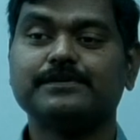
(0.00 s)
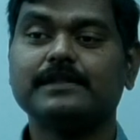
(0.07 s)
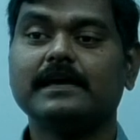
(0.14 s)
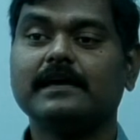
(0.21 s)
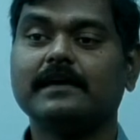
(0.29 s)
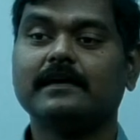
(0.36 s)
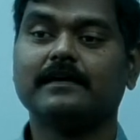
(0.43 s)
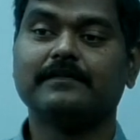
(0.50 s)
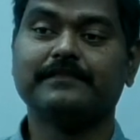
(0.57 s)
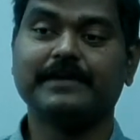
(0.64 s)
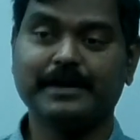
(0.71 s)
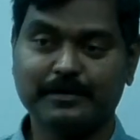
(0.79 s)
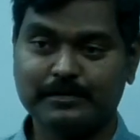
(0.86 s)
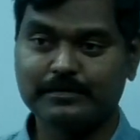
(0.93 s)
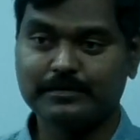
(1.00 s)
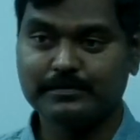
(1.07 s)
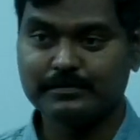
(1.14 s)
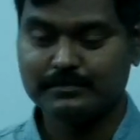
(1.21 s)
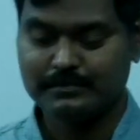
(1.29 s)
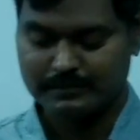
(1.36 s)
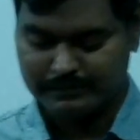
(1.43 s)
to the
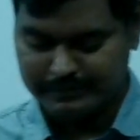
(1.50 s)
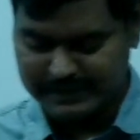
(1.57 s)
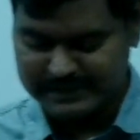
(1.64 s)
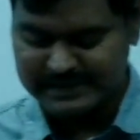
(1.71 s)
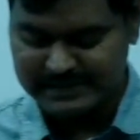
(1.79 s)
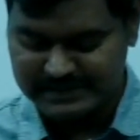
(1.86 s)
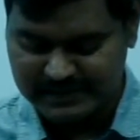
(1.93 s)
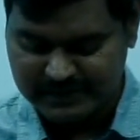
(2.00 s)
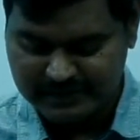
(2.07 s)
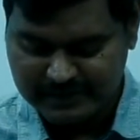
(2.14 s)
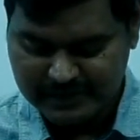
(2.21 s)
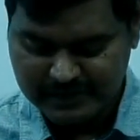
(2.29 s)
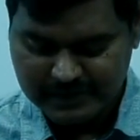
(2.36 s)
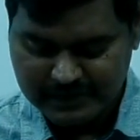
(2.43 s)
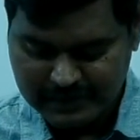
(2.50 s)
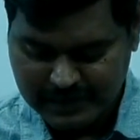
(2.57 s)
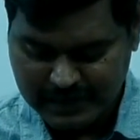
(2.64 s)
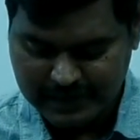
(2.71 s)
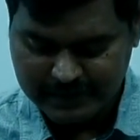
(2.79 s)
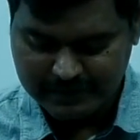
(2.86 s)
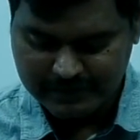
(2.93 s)
video messaging,
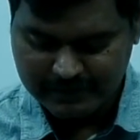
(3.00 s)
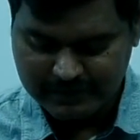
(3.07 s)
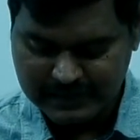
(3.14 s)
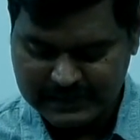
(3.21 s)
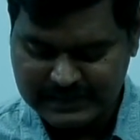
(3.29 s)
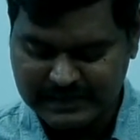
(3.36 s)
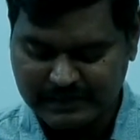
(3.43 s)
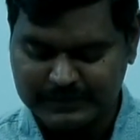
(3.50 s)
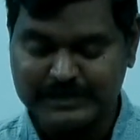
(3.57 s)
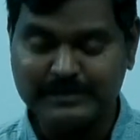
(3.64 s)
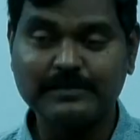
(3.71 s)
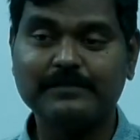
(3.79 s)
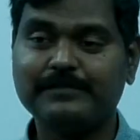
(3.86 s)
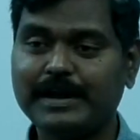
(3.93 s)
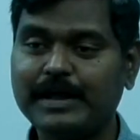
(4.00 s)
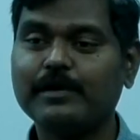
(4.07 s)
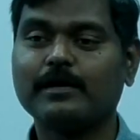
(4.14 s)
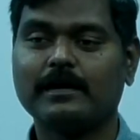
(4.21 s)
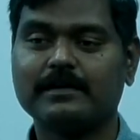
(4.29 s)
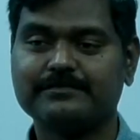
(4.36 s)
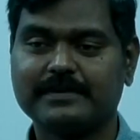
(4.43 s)
and next comes to the video
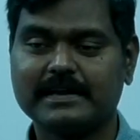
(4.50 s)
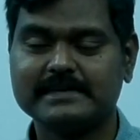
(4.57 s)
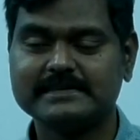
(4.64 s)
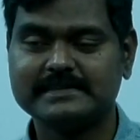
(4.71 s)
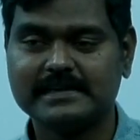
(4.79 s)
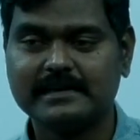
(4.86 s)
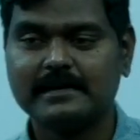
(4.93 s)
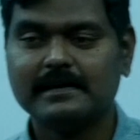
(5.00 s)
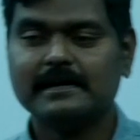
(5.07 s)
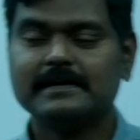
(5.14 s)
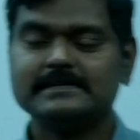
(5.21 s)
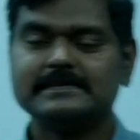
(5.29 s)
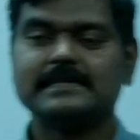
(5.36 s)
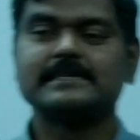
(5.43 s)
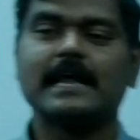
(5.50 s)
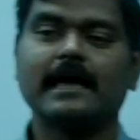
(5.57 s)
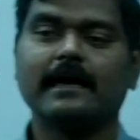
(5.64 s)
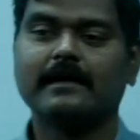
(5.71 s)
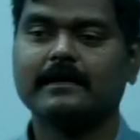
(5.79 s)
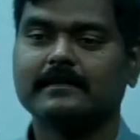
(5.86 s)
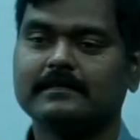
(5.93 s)
conferencing. Just
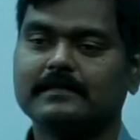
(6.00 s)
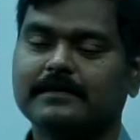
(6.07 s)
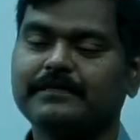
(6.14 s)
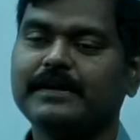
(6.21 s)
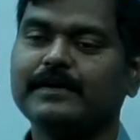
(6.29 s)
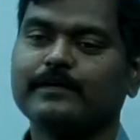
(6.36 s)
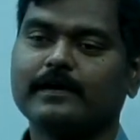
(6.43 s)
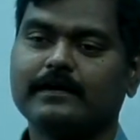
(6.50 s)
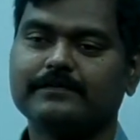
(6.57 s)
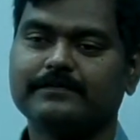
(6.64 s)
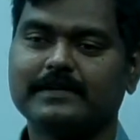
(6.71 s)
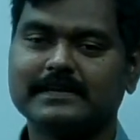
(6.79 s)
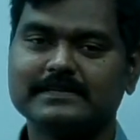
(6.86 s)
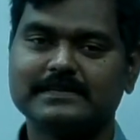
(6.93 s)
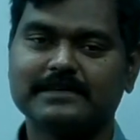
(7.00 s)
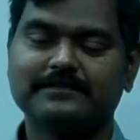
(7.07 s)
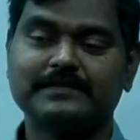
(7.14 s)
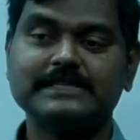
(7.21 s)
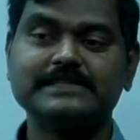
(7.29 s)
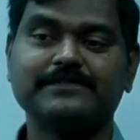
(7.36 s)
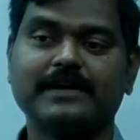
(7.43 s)
like the video conferencing
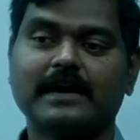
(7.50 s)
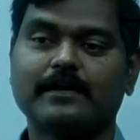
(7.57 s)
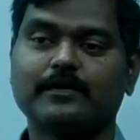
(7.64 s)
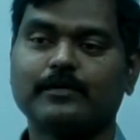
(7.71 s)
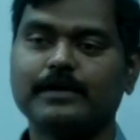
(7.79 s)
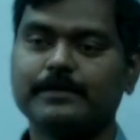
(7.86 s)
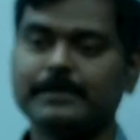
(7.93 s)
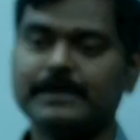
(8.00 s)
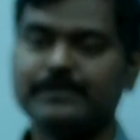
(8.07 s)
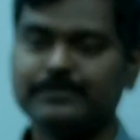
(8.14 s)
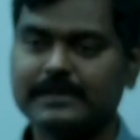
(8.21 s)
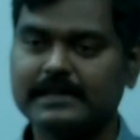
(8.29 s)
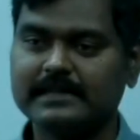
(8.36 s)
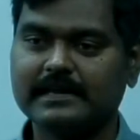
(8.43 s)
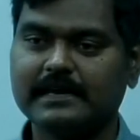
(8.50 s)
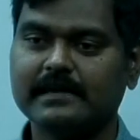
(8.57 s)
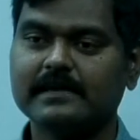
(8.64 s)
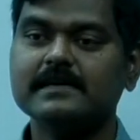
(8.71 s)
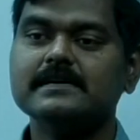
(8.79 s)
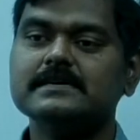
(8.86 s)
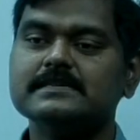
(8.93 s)
which we are going to be using
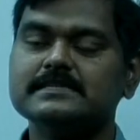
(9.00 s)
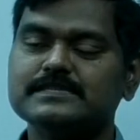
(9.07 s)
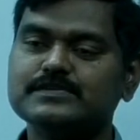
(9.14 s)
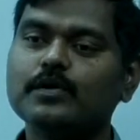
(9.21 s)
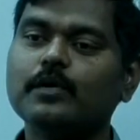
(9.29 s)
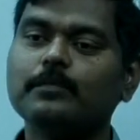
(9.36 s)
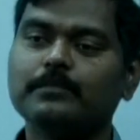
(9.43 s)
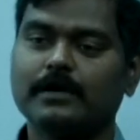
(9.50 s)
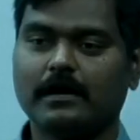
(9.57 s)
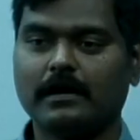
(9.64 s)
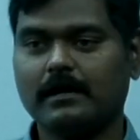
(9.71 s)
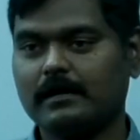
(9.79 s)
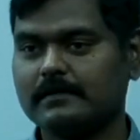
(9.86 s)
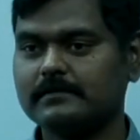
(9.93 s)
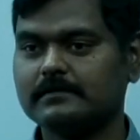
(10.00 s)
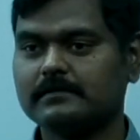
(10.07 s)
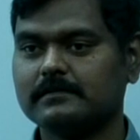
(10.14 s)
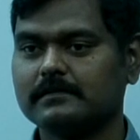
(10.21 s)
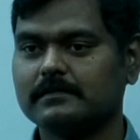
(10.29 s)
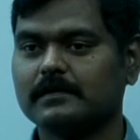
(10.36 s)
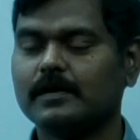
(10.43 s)
the Zoom or
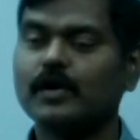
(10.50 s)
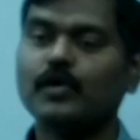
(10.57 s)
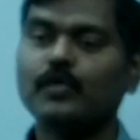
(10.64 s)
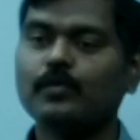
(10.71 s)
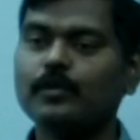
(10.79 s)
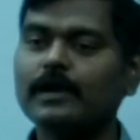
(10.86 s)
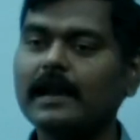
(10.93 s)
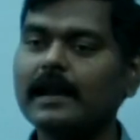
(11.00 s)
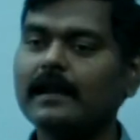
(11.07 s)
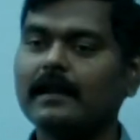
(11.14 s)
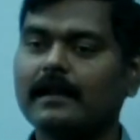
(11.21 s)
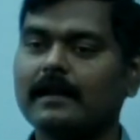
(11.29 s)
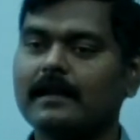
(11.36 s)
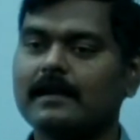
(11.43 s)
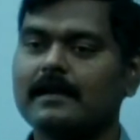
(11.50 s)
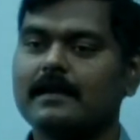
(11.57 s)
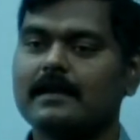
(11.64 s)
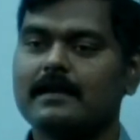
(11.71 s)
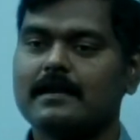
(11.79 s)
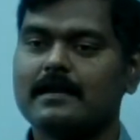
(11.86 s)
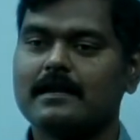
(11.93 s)
Google.
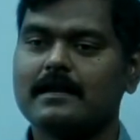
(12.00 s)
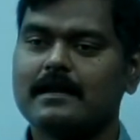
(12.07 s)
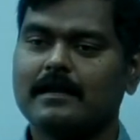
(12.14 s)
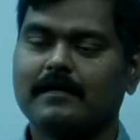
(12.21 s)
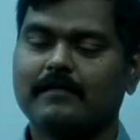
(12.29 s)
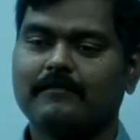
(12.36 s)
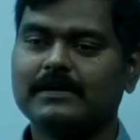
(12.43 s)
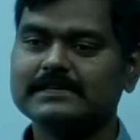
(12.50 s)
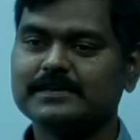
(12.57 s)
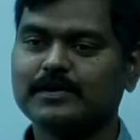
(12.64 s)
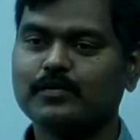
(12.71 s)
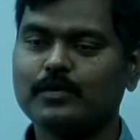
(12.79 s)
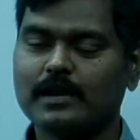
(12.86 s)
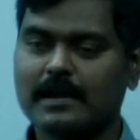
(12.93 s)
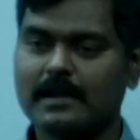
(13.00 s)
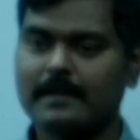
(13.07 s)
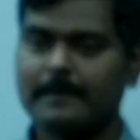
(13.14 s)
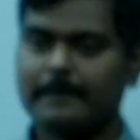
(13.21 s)
What is the Google?